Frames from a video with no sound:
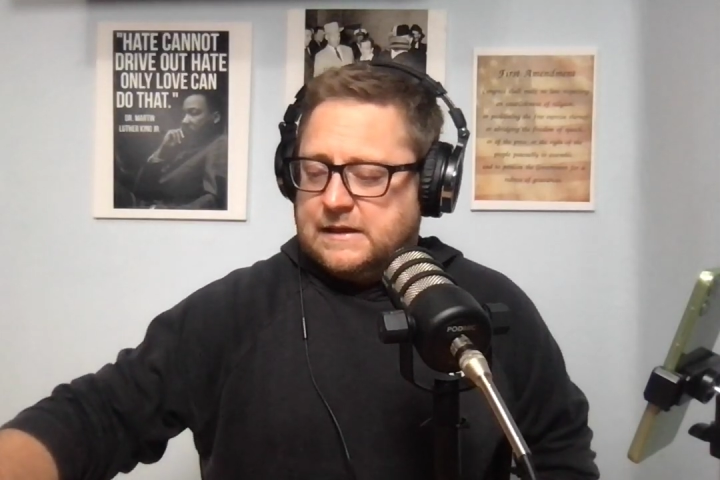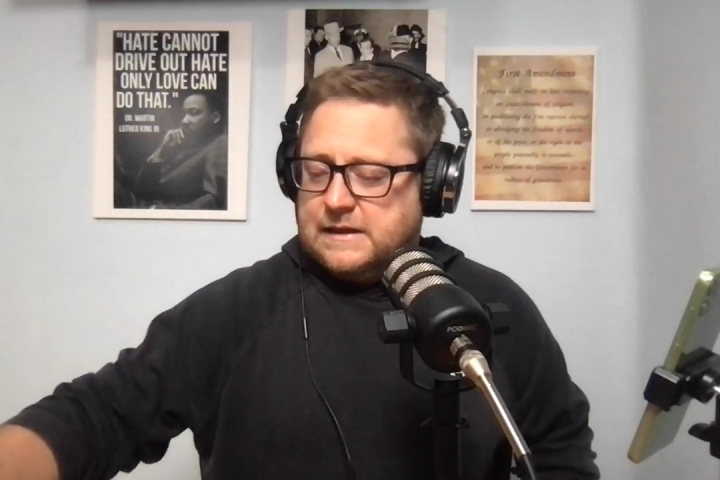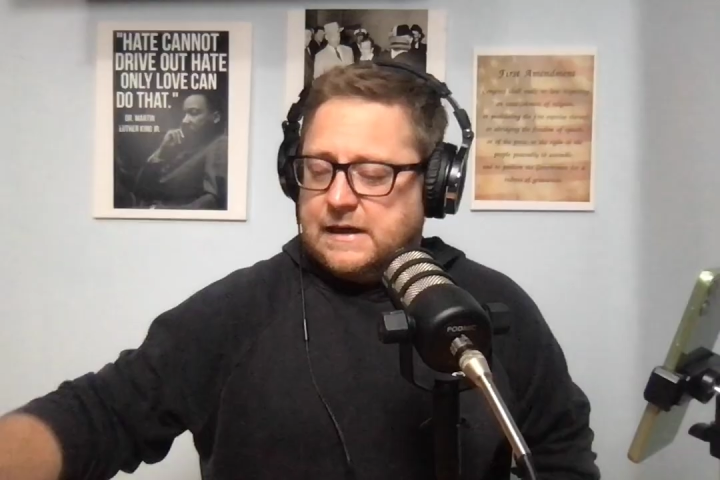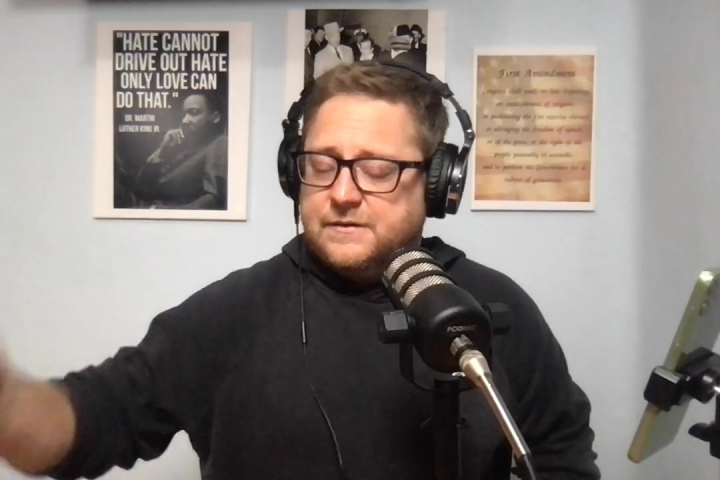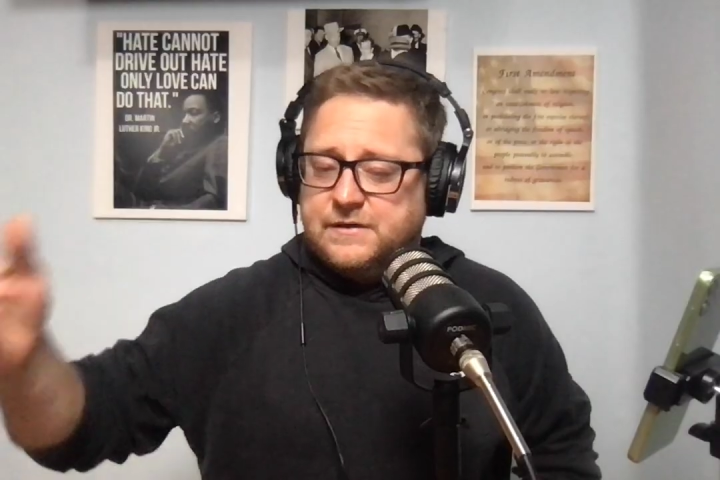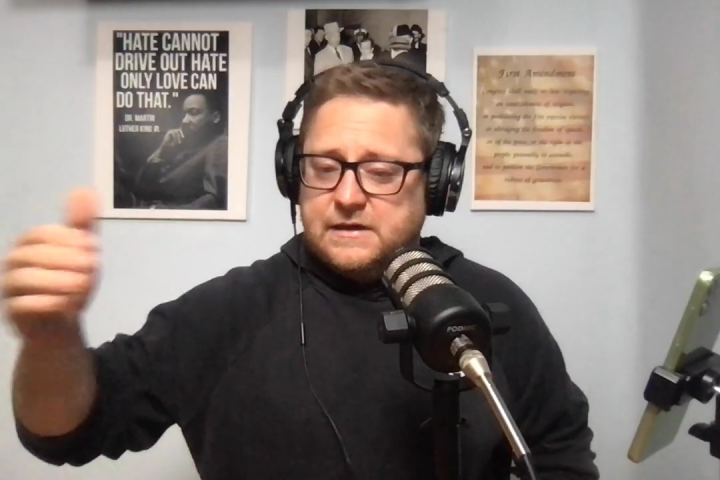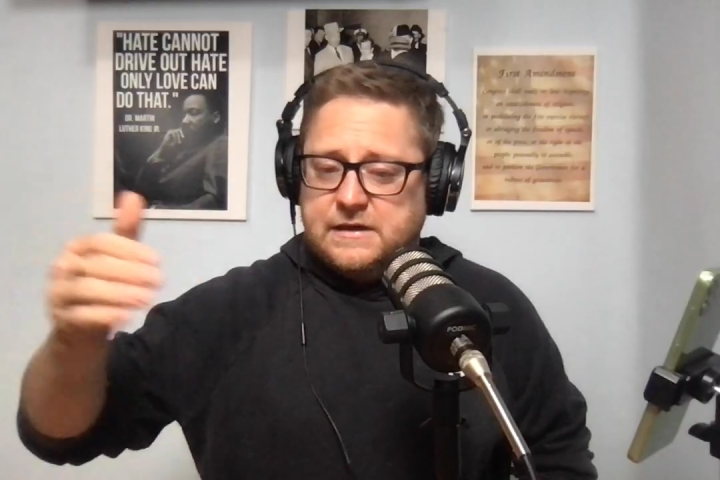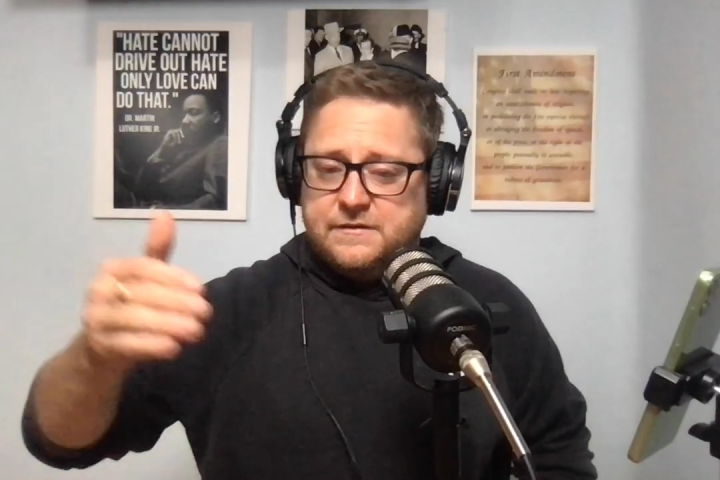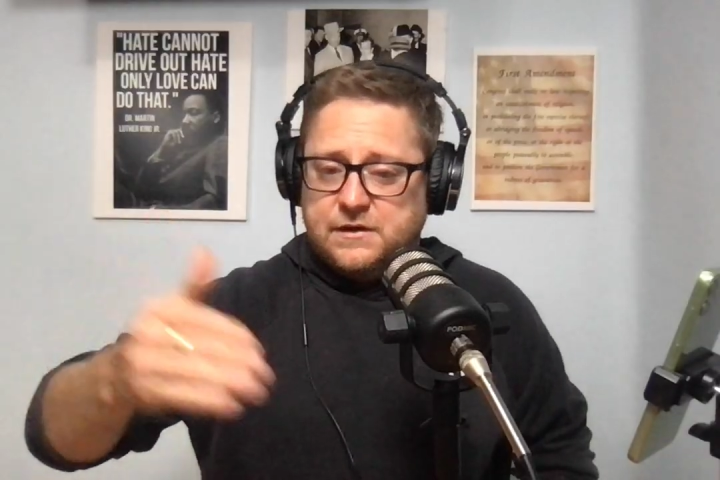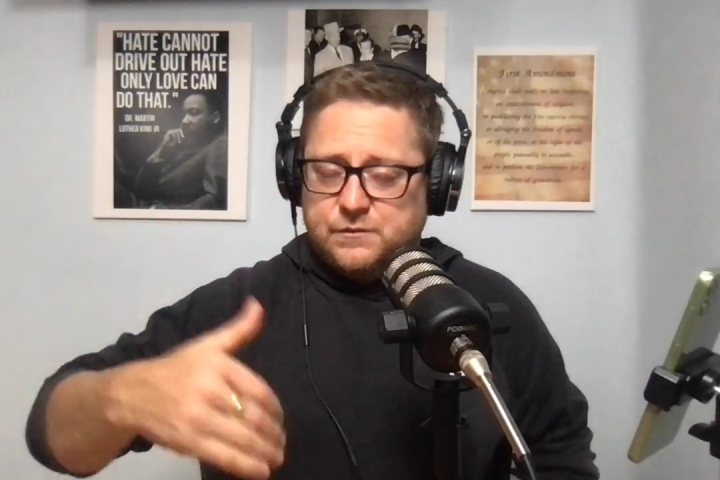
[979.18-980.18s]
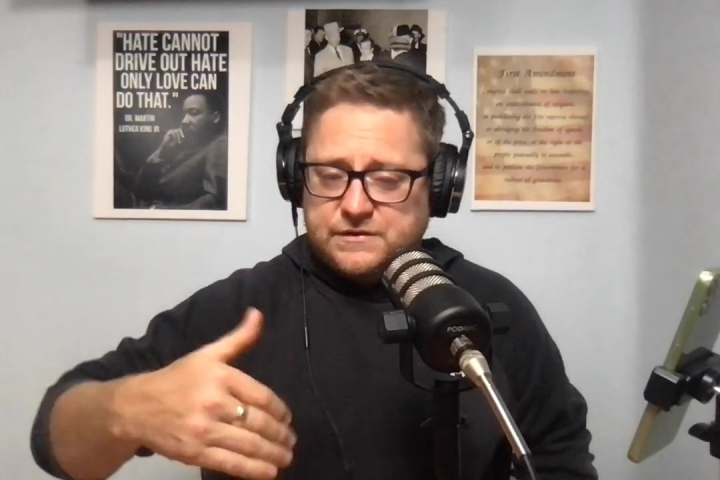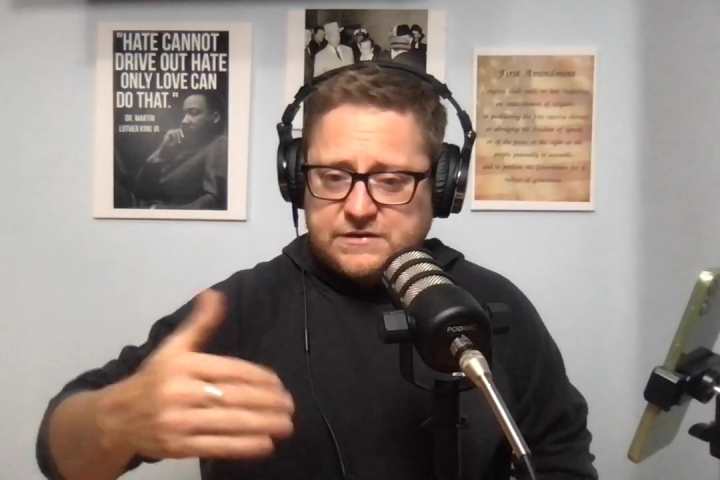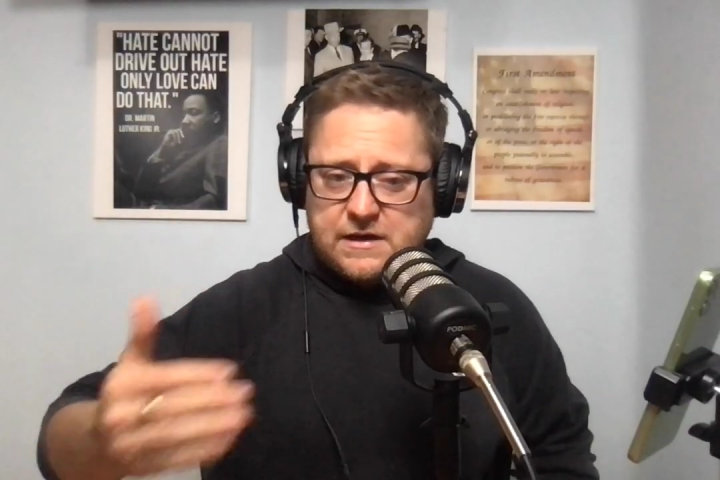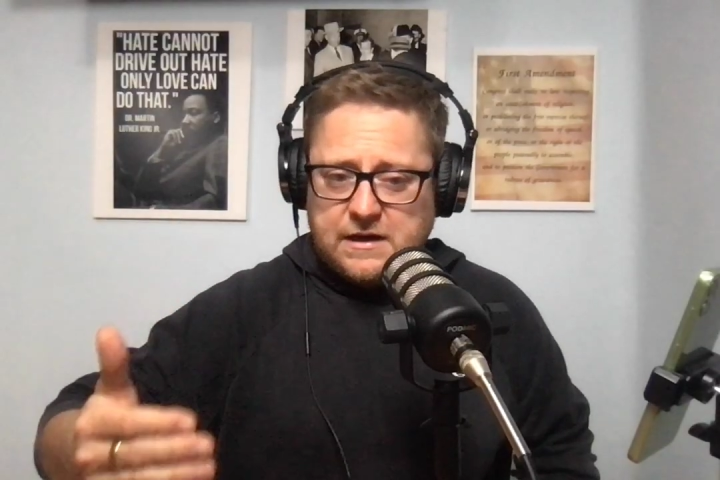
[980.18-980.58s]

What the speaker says: And there was